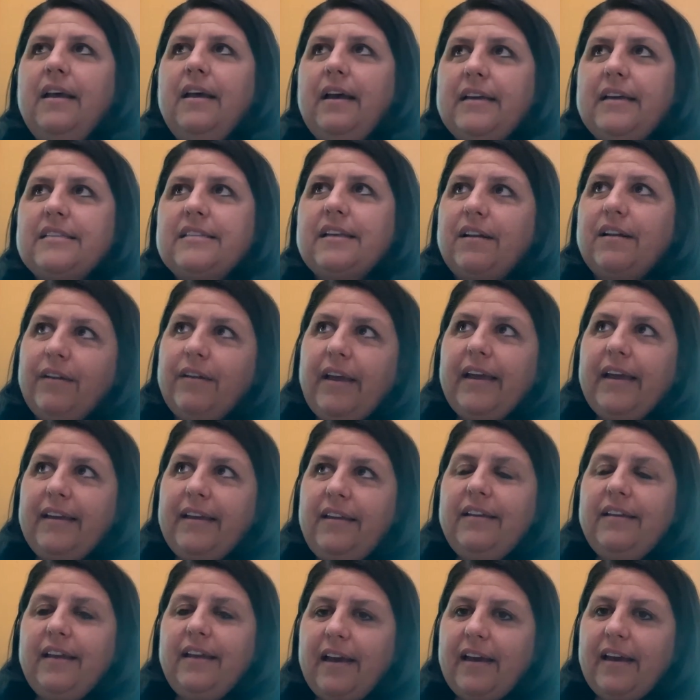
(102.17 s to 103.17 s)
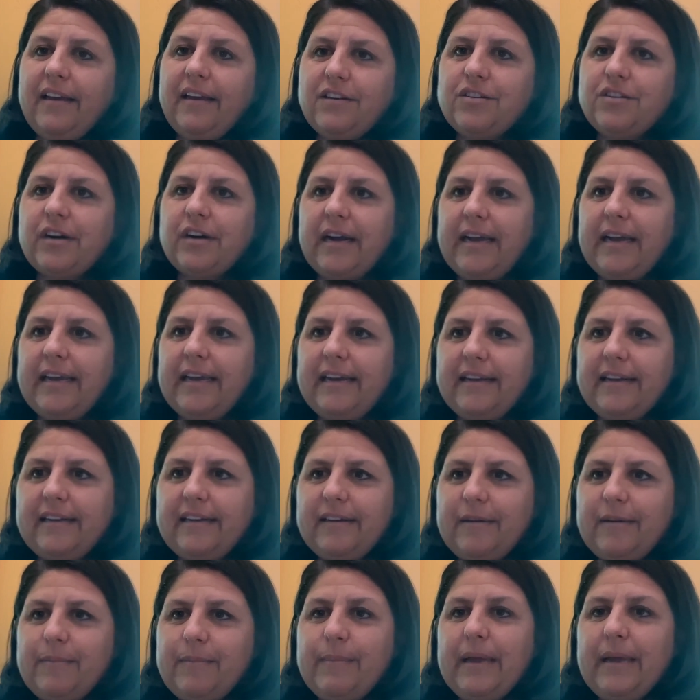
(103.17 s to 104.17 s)
I said, okay, yeah, I can try it.
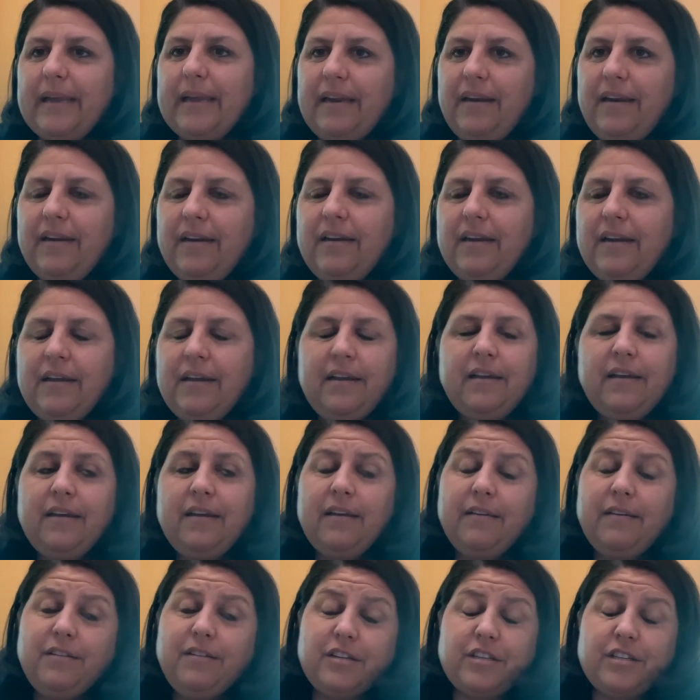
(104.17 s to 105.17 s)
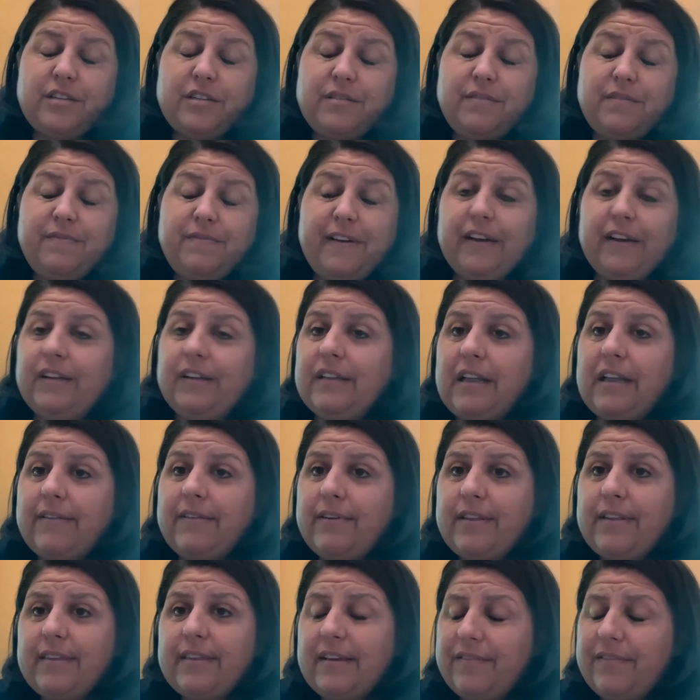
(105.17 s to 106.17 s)
Um, and just fell in love
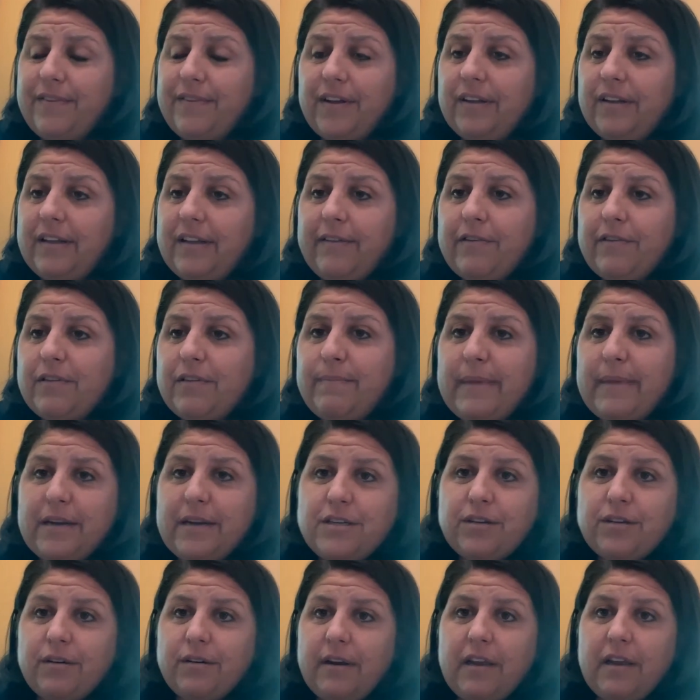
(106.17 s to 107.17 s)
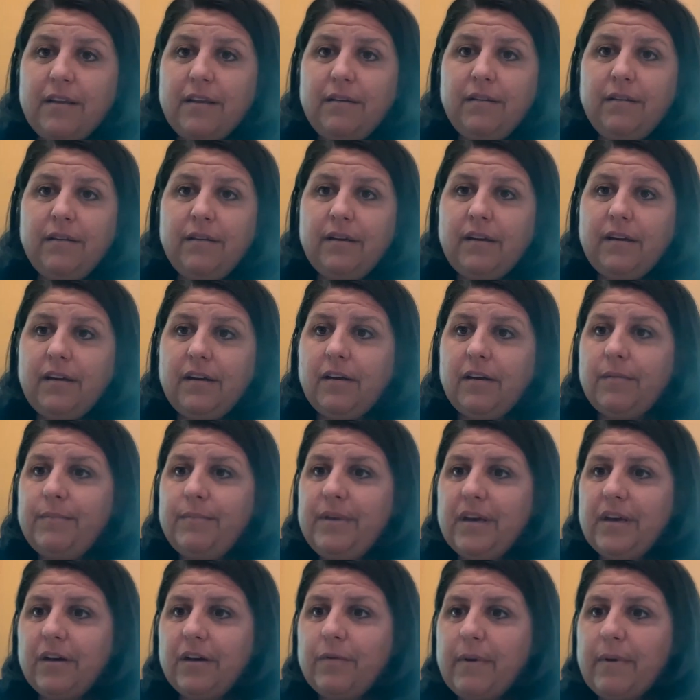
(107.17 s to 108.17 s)
with it, fell in love with mentoring um,
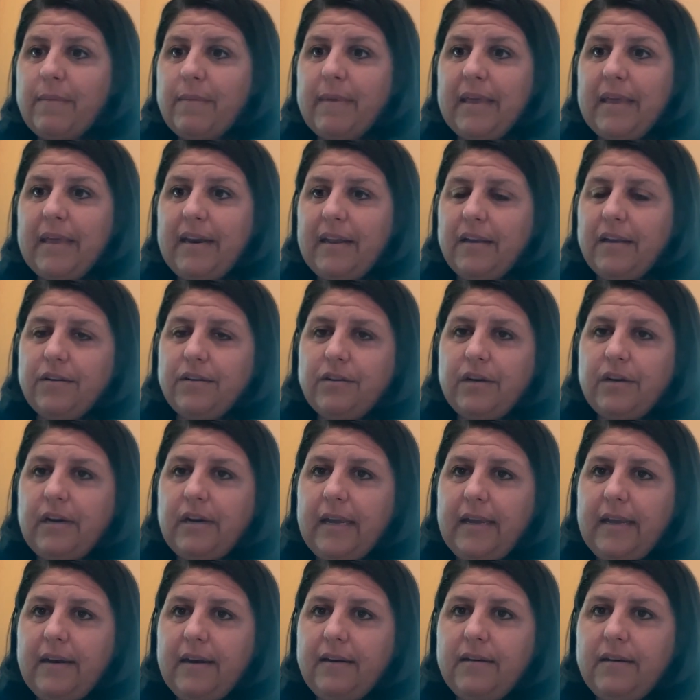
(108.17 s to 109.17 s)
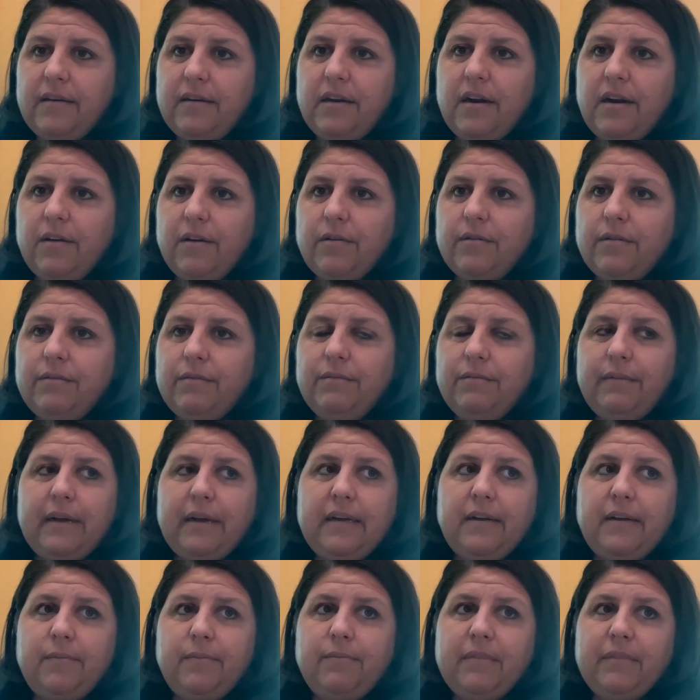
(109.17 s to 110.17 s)
young women and, and, you know,
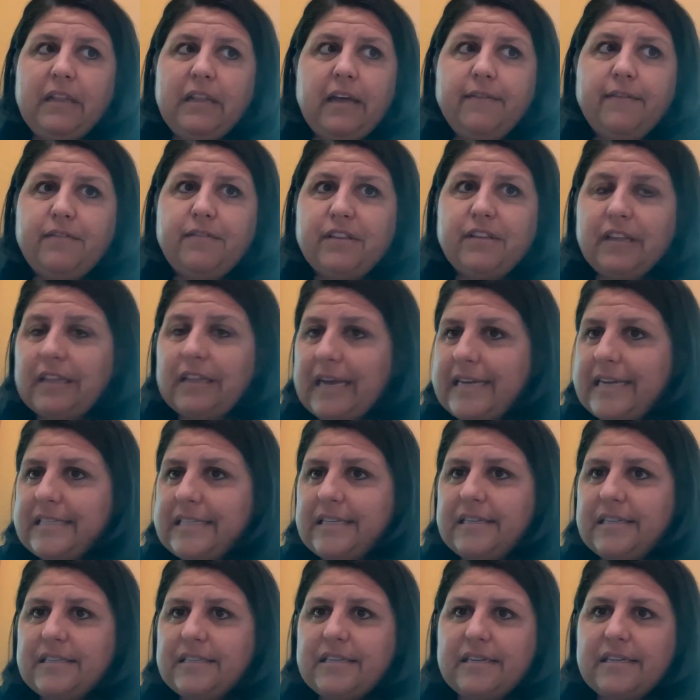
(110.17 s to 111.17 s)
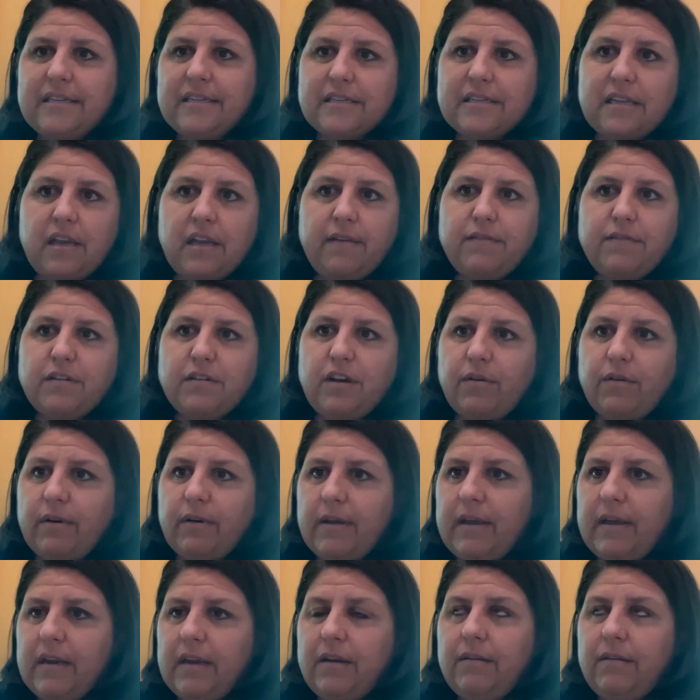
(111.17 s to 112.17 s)
um, loved the licenses, loved
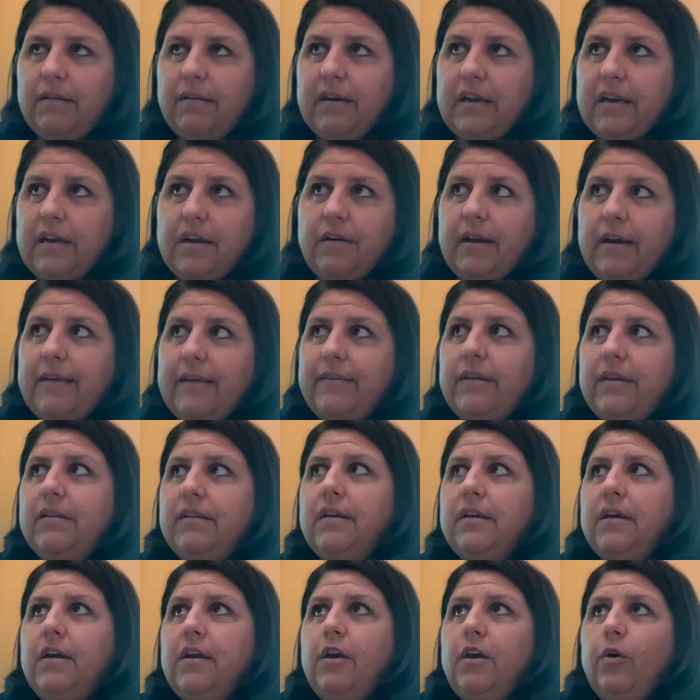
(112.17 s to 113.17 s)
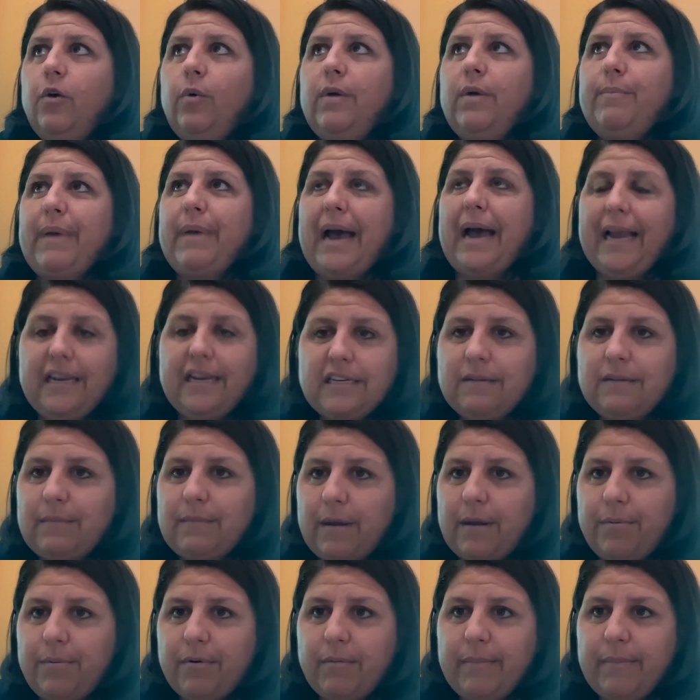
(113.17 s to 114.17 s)
going in and, you know, even went back and did
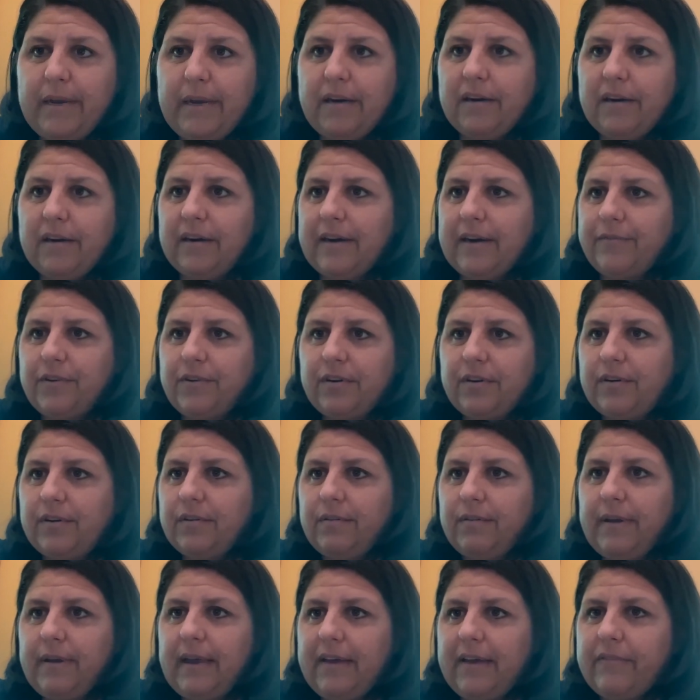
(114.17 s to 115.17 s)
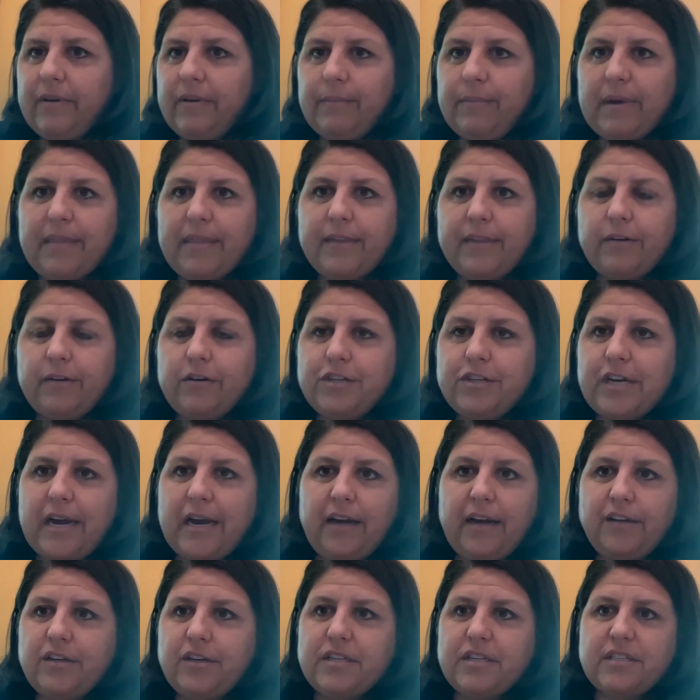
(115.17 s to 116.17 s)
my premiere after having my third
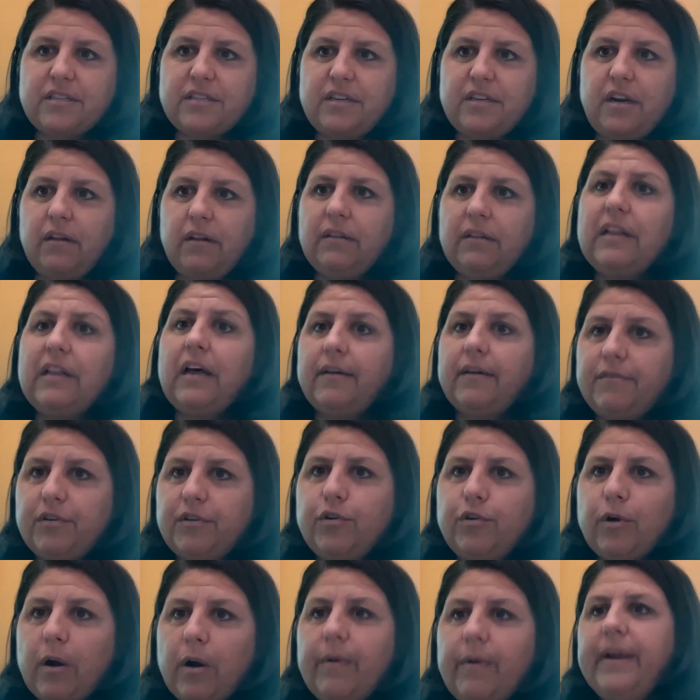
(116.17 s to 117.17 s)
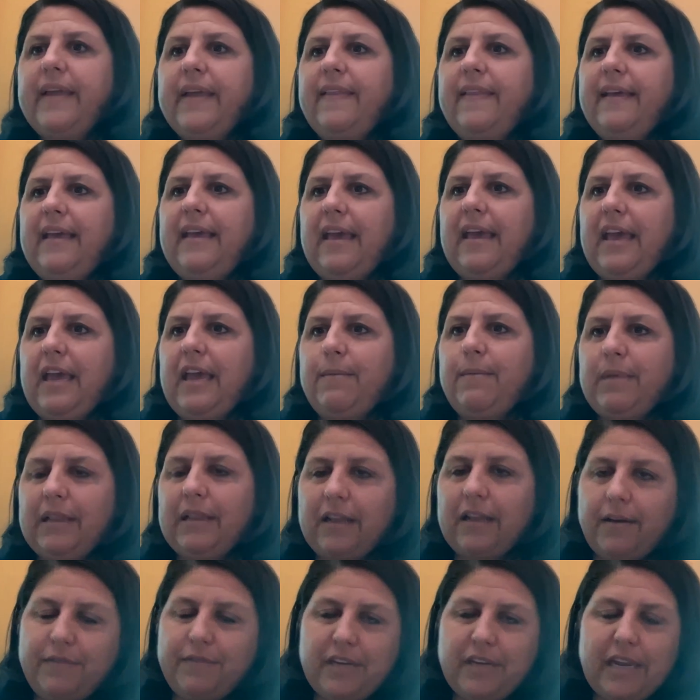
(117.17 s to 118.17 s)
child. Just you know, loved growing in the game and
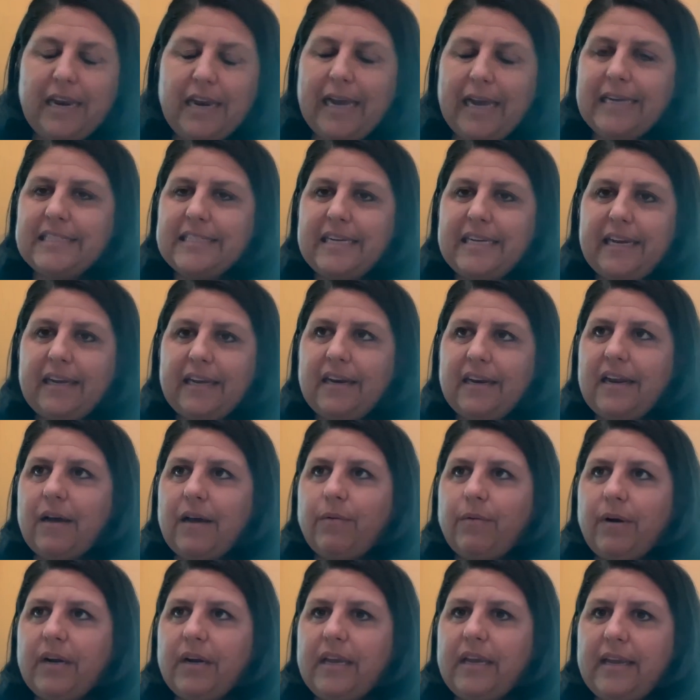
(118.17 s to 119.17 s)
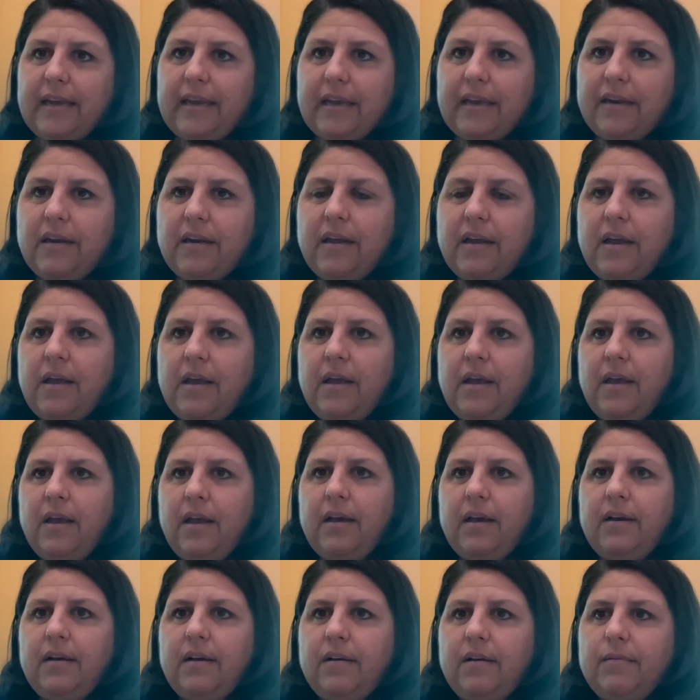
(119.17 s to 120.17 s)
loved connecting and networking, and
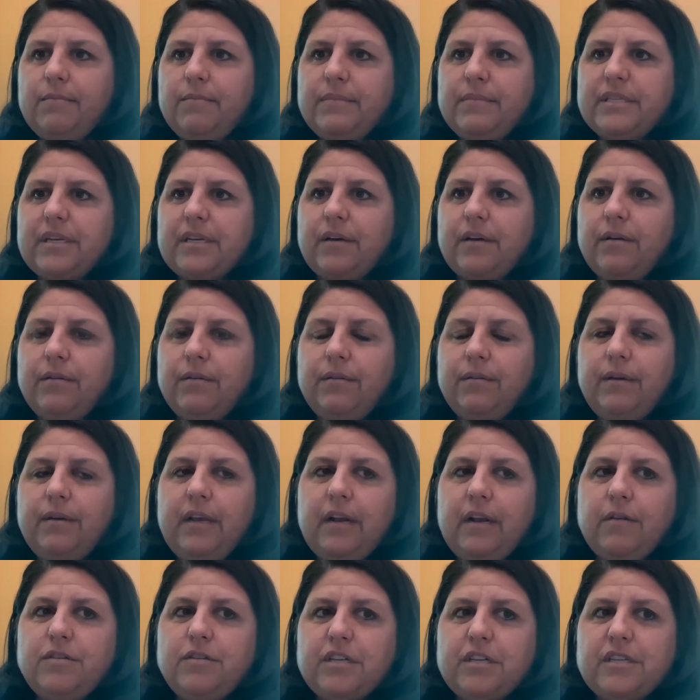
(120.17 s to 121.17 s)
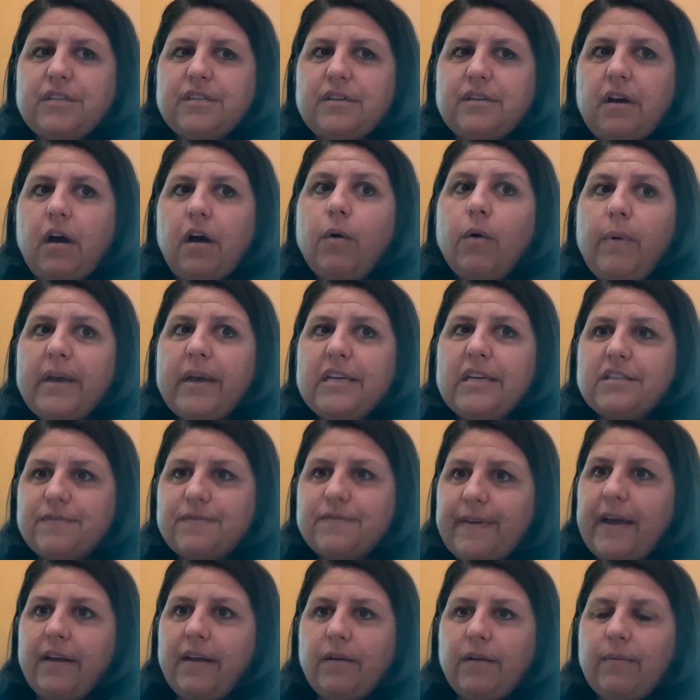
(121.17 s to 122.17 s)
um, so you know, just always
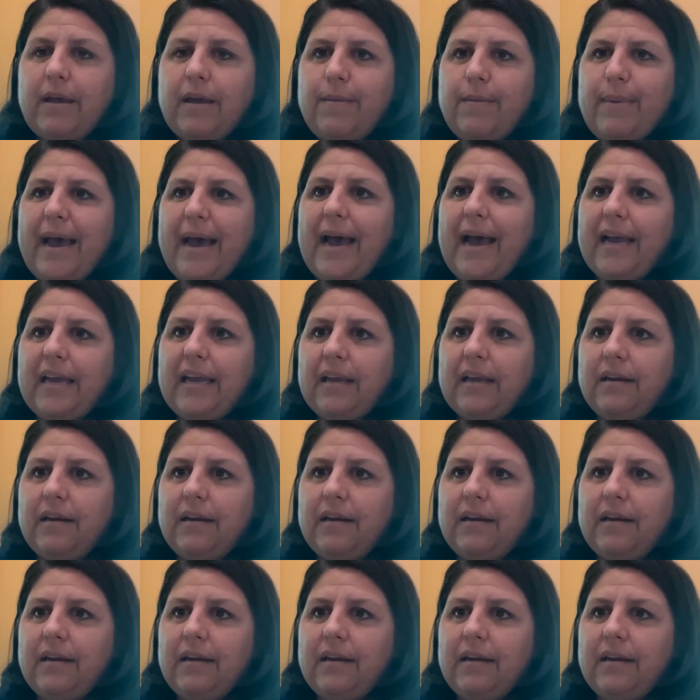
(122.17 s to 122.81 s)
found a way back.